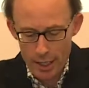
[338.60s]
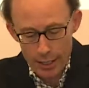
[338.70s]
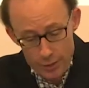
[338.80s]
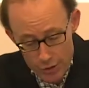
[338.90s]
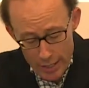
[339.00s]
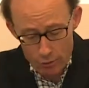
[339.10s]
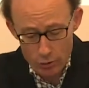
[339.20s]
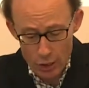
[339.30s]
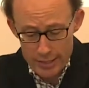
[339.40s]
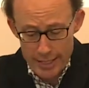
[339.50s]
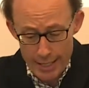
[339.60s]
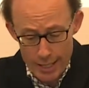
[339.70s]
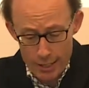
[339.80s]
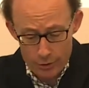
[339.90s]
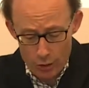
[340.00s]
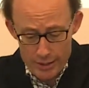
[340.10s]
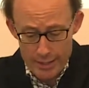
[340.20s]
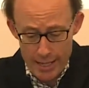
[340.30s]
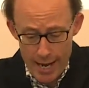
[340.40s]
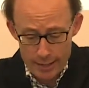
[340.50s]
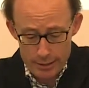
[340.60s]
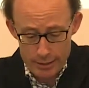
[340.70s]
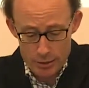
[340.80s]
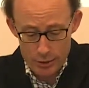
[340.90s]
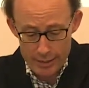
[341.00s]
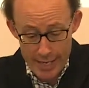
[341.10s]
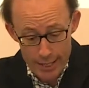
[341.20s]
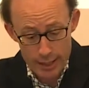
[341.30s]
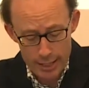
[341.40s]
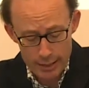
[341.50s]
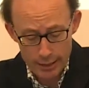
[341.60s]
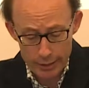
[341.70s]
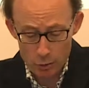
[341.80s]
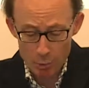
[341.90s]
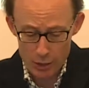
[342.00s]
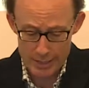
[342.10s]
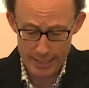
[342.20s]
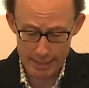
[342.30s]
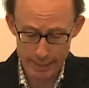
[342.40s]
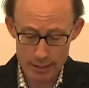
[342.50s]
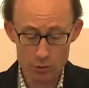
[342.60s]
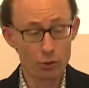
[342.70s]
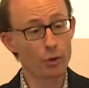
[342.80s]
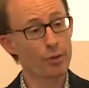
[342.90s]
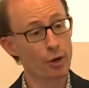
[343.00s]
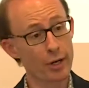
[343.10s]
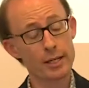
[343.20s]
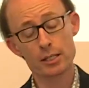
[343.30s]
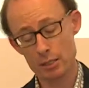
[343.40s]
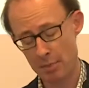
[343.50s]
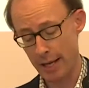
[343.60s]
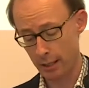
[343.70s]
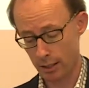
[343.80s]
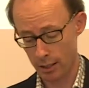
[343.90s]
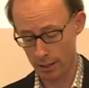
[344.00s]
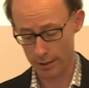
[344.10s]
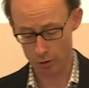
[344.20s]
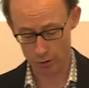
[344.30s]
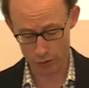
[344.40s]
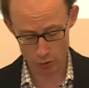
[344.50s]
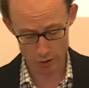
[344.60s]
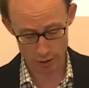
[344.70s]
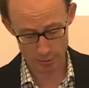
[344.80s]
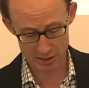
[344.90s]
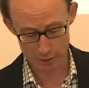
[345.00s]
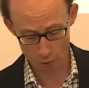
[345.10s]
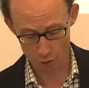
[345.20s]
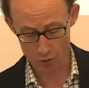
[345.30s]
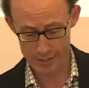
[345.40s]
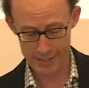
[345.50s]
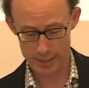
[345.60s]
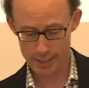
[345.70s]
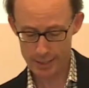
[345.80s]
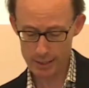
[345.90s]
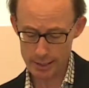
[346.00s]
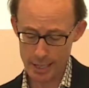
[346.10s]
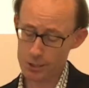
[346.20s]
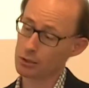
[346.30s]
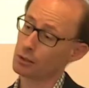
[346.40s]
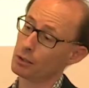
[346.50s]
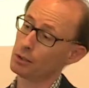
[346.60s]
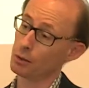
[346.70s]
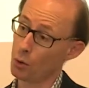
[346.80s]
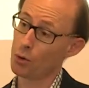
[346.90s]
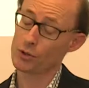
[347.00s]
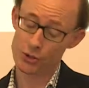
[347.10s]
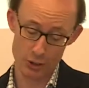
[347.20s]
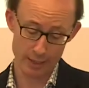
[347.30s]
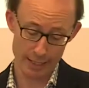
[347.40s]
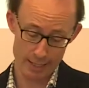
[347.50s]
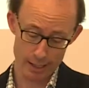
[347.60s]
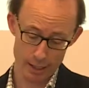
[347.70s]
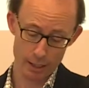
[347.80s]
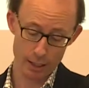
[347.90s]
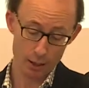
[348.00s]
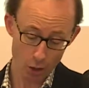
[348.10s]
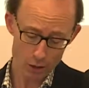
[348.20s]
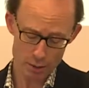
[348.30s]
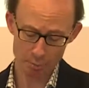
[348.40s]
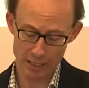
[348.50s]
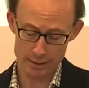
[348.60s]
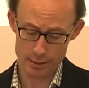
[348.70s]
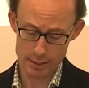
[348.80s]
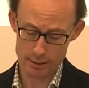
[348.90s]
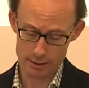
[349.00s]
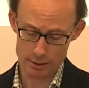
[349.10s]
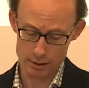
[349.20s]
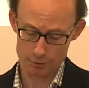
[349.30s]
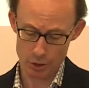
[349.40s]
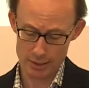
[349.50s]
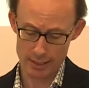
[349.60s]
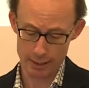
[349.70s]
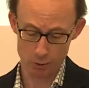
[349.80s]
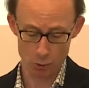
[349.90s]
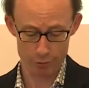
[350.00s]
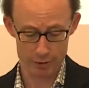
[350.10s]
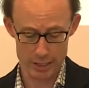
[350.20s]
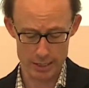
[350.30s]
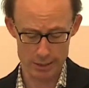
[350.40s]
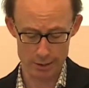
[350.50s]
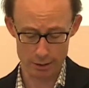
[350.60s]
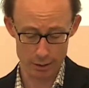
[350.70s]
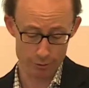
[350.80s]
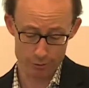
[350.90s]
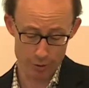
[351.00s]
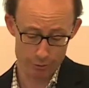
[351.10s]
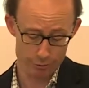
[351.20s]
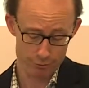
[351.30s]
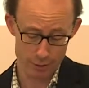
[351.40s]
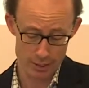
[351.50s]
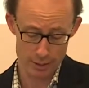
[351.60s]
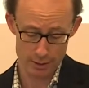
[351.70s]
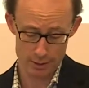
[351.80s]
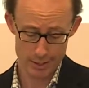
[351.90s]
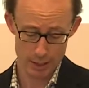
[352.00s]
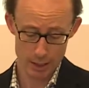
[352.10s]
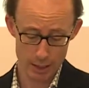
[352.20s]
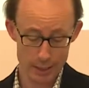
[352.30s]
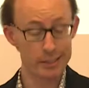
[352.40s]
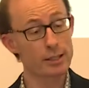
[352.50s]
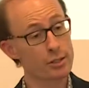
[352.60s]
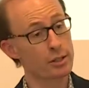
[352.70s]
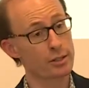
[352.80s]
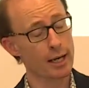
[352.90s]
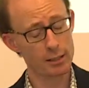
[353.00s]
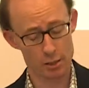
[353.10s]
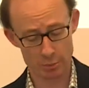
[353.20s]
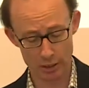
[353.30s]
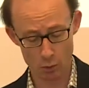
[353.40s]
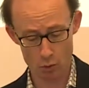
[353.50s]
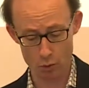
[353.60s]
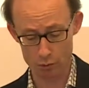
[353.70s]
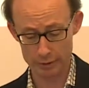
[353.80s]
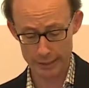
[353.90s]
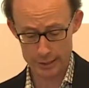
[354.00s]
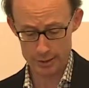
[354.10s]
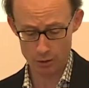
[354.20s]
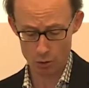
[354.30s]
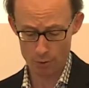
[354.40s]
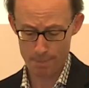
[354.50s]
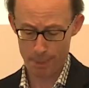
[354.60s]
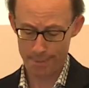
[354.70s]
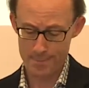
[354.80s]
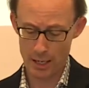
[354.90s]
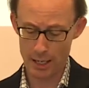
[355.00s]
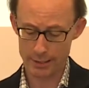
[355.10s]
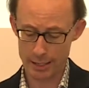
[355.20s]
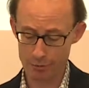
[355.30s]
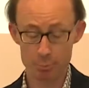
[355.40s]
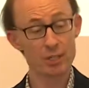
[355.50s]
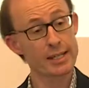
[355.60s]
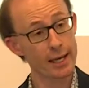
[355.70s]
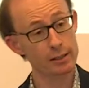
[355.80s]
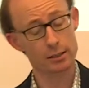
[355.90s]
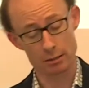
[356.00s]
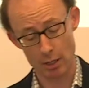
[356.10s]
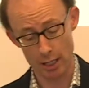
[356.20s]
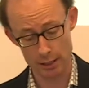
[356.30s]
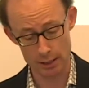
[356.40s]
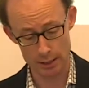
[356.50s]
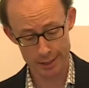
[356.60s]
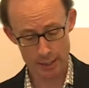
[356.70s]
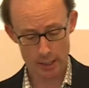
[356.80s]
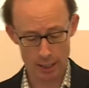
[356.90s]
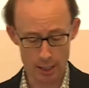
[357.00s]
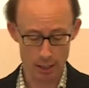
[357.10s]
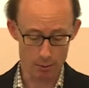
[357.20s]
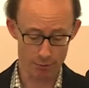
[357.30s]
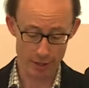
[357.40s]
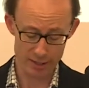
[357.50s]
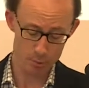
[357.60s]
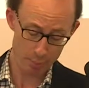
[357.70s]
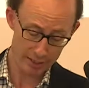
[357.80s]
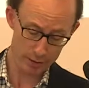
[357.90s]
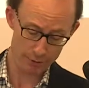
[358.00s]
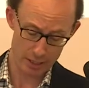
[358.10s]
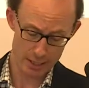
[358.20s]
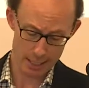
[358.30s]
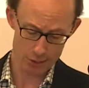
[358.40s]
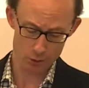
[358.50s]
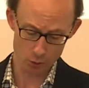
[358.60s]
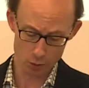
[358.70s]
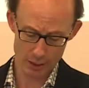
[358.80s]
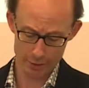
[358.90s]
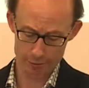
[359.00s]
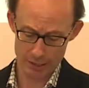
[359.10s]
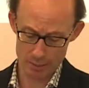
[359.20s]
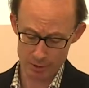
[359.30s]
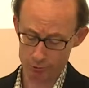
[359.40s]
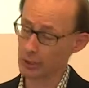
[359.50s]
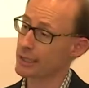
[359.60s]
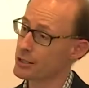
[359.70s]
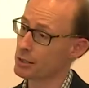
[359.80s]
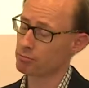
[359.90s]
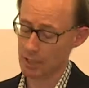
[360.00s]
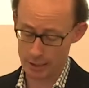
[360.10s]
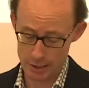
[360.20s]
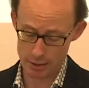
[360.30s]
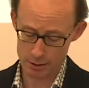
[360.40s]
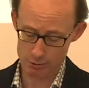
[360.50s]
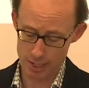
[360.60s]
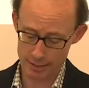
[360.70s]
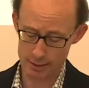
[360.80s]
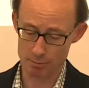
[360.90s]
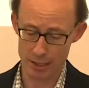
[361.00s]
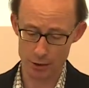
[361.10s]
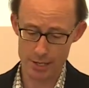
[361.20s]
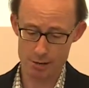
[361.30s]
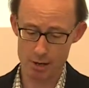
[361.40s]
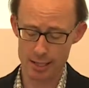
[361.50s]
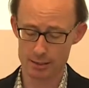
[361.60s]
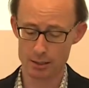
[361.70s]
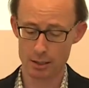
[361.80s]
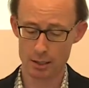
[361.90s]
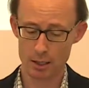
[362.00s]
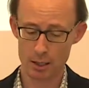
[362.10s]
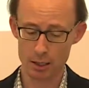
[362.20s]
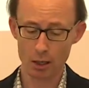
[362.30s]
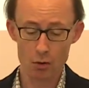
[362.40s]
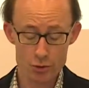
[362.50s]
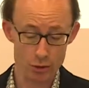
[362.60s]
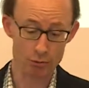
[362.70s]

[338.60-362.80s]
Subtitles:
In general, non-state actors don't get any legal personality or authority to make their own autonomous law. International law certainly contemplates the existence of non-state law, for instance, indigenous customary law or religious law, and even protects it under various bits of international law like freedom of religion, indigenous rights, minority rights, cultural